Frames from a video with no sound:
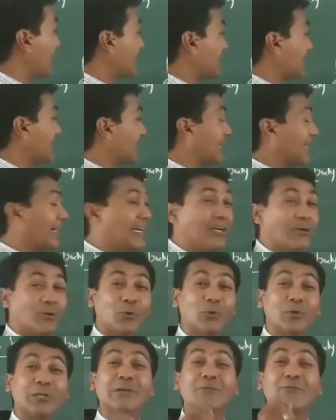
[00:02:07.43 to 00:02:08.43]
pressure gradient
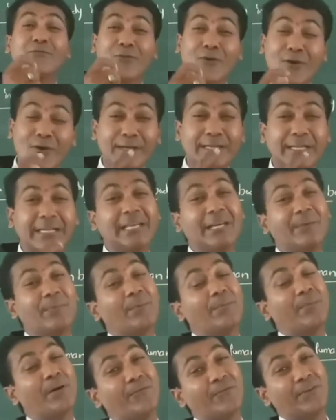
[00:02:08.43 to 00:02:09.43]
only 40
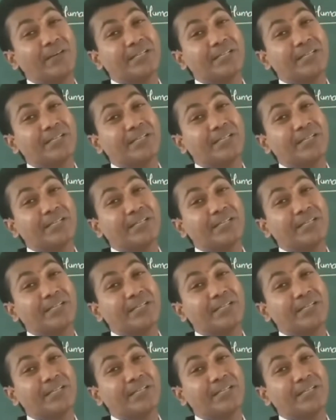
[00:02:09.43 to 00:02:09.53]
mm of